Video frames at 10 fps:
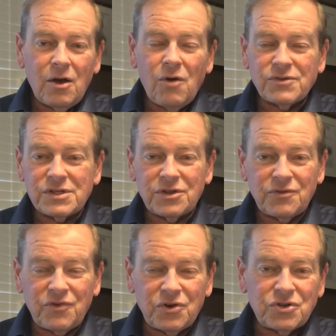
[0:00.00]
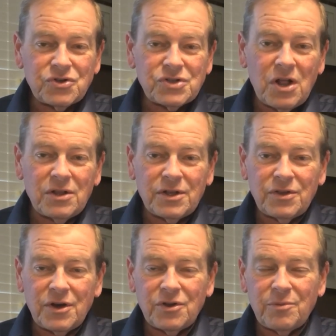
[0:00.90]
All of a sudden the furniture's all in
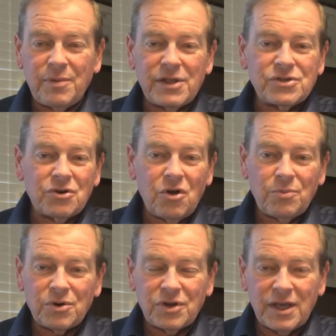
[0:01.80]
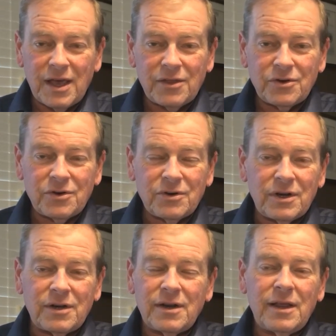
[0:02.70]
there, the beds are all put
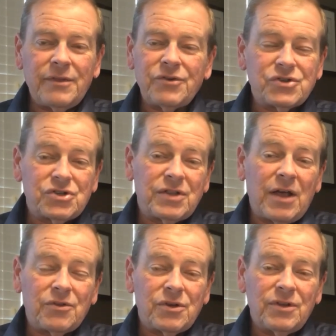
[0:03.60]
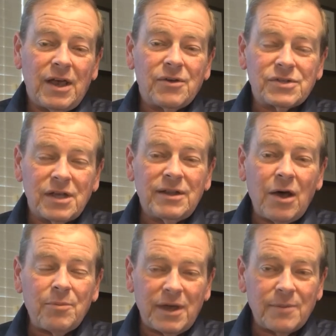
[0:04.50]
together, and there's just now
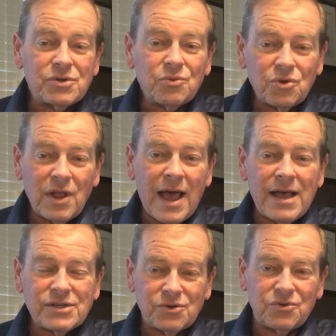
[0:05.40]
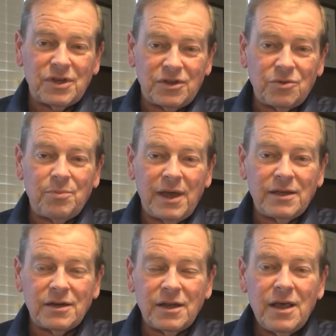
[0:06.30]
it becomes a real hassle to get them
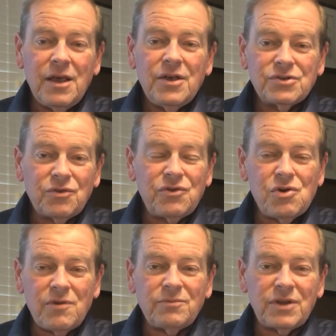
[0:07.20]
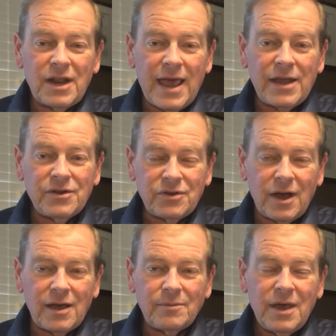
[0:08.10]
painted. So if you have them done ahead of
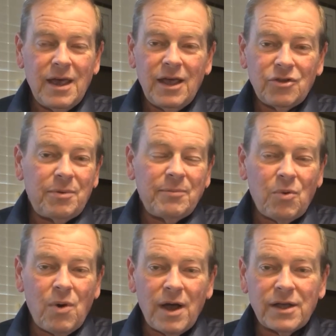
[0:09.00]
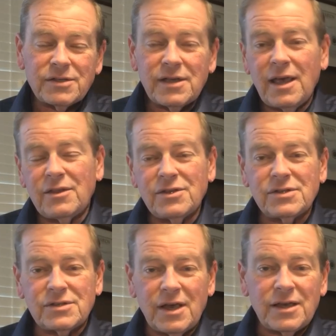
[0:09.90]
time, and the people walk in and say, hey,
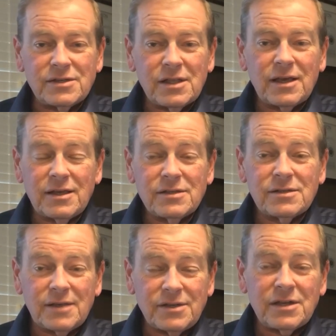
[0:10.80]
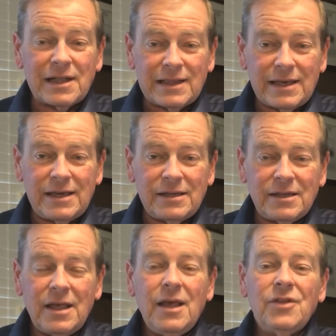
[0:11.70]
this is nice, like it's nice and
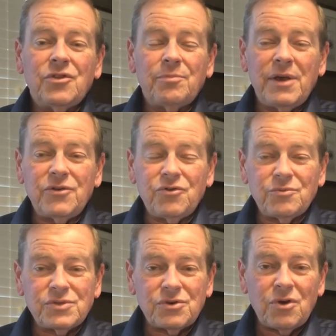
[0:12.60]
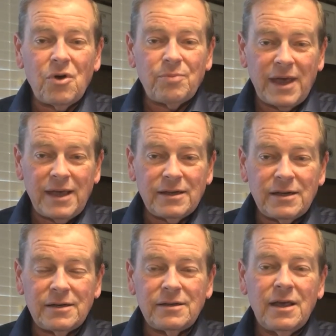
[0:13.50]
clean, the bedrooms are all
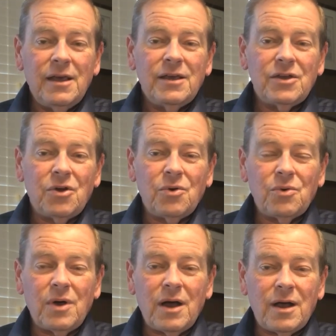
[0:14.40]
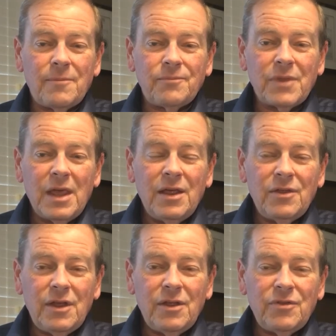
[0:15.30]
painted,
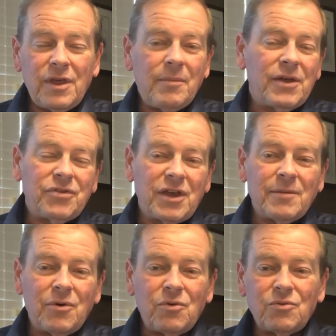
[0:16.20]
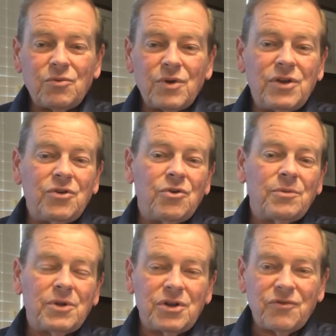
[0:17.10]
they might think about redoing
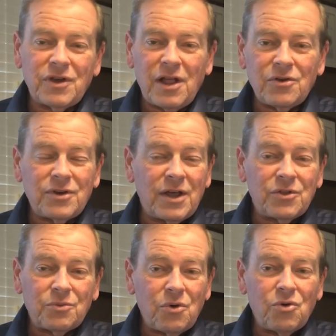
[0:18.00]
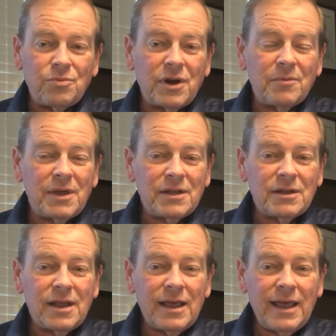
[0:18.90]
them a different color down the road, but I
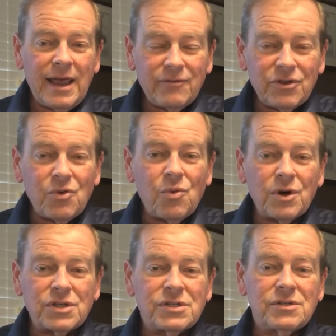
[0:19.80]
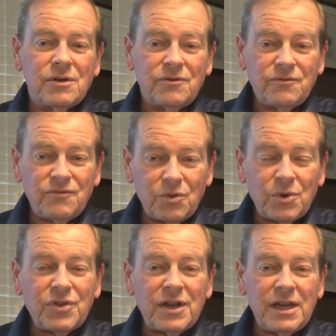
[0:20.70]
mean, everything works for
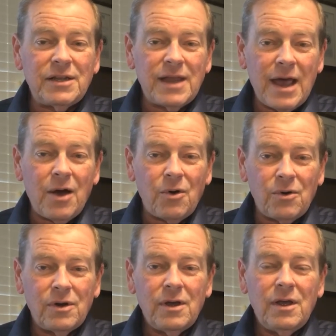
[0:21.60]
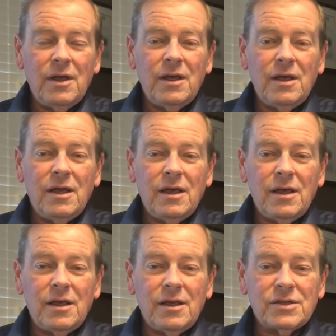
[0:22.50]
what they need now.
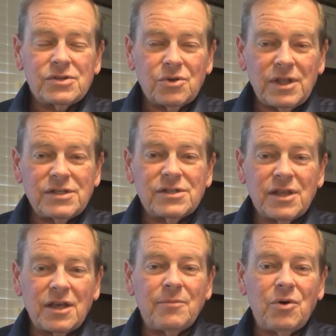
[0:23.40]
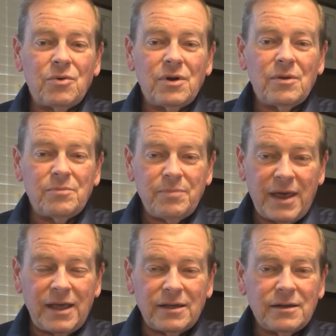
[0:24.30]
So let's think about
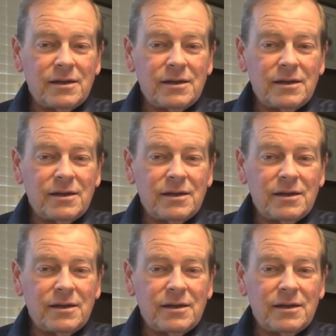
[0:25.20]
paint.